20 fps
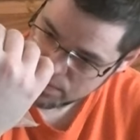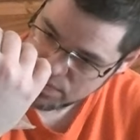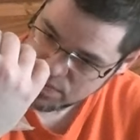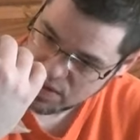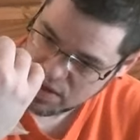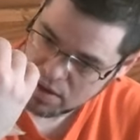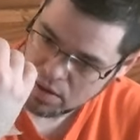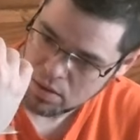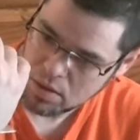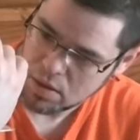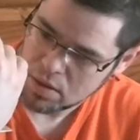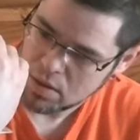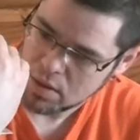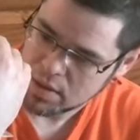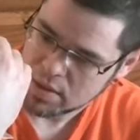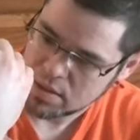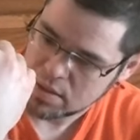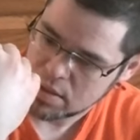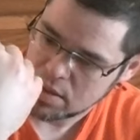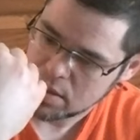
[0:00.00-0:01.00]
they all look
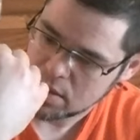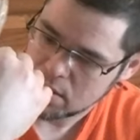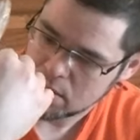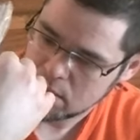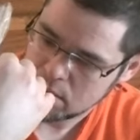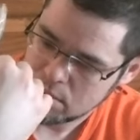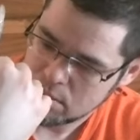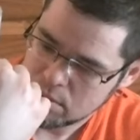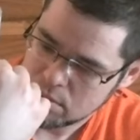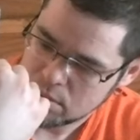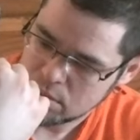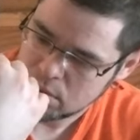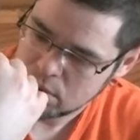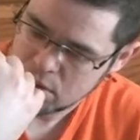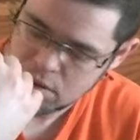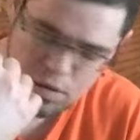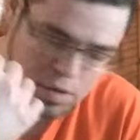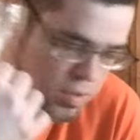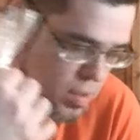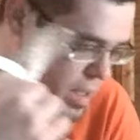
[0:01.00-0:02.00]
like they're
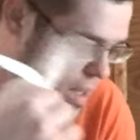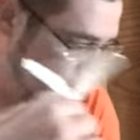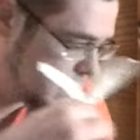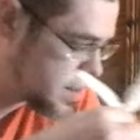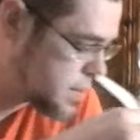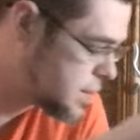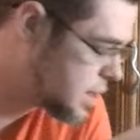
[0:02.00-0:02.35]
they're okay in